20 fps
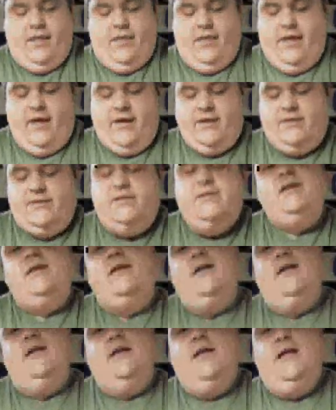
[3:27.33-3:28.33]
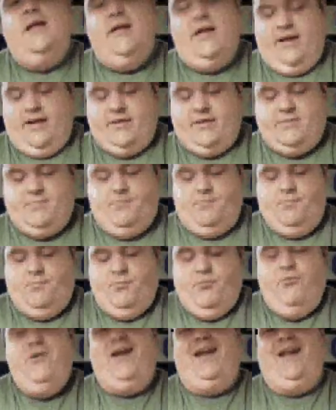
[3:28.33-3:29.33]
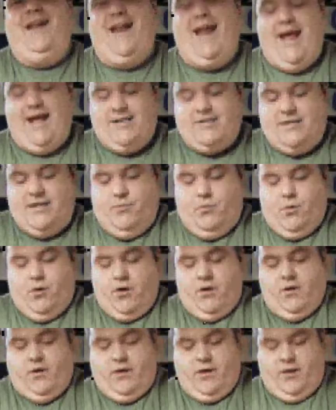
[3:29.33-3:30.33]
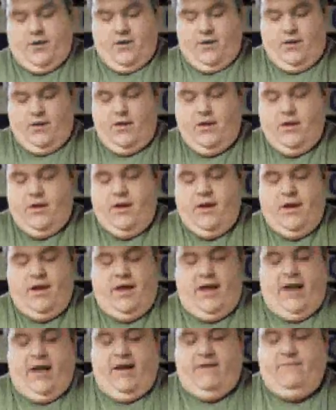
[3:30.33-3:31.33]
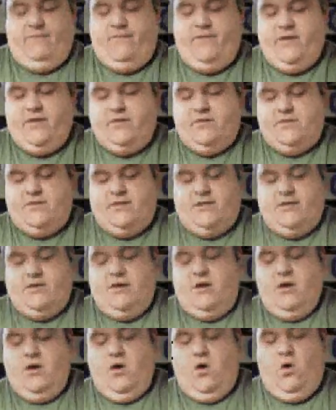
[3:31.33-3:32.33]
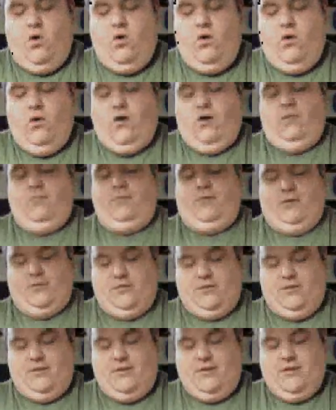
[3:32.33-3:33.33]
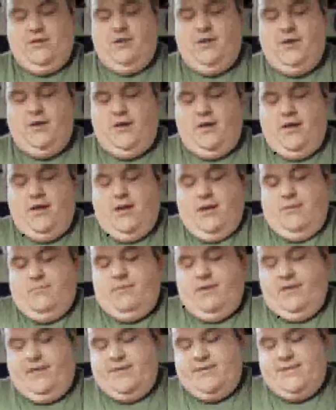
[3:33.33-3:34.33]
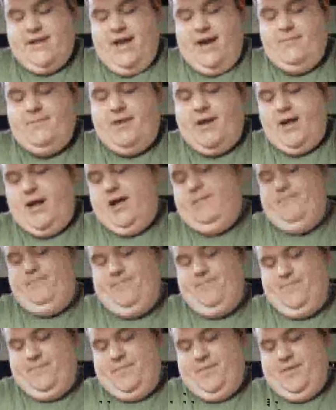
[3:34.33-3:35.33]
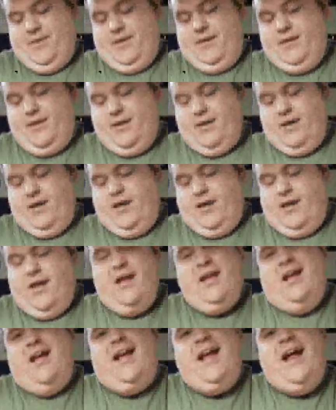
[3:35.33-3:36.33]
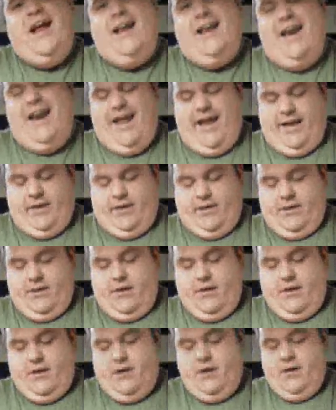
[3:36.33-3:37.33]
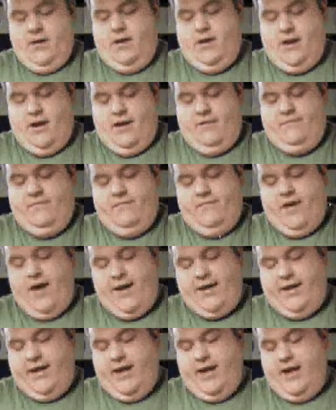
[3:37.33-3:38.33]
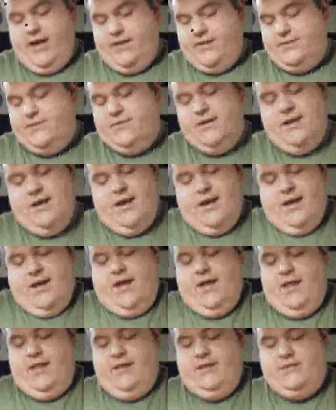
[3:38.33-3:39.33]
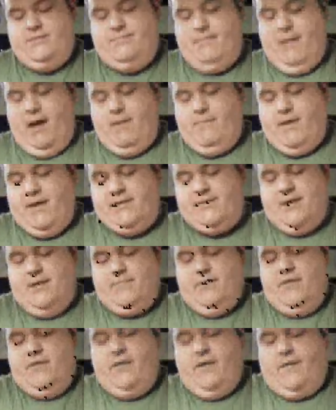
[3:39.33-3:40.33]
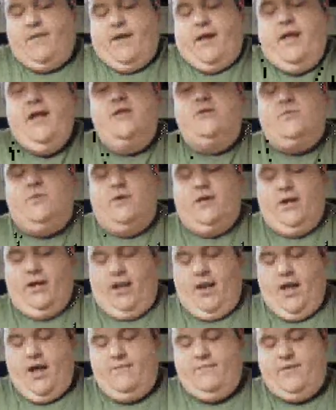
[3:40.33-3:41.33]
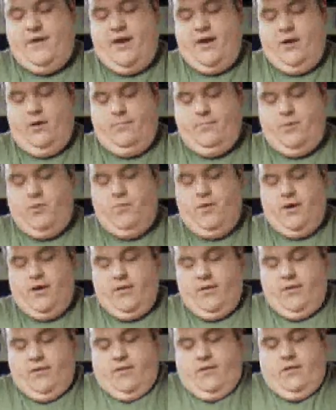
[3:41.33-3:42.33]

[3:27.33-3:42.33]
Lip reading: This is pretty nasty work. It feels horrible, but at the same time, kind of neat. Now if you've got kids, this may be something that the kids would love to help you with.